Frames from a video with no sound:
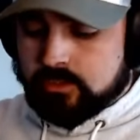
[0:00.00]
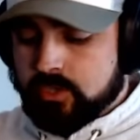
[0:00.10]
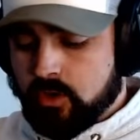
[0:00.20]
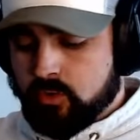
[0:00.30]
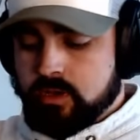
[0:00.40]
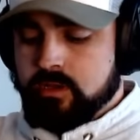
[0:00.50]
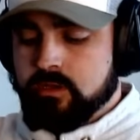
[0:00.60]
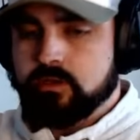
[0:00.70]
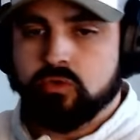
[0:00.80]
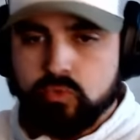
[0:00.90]
So
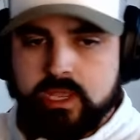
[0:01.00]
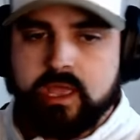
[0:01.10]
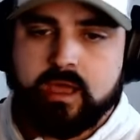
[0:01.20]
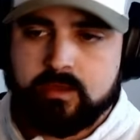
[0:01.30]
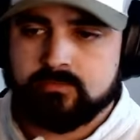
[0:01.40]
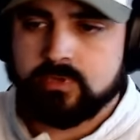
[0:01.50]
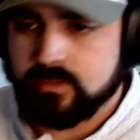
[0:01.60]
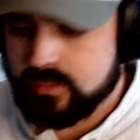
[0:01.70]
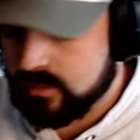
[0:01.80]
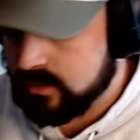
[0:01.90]
we have
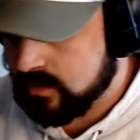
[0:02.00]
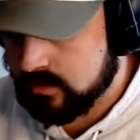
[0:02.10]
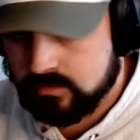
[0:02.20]
the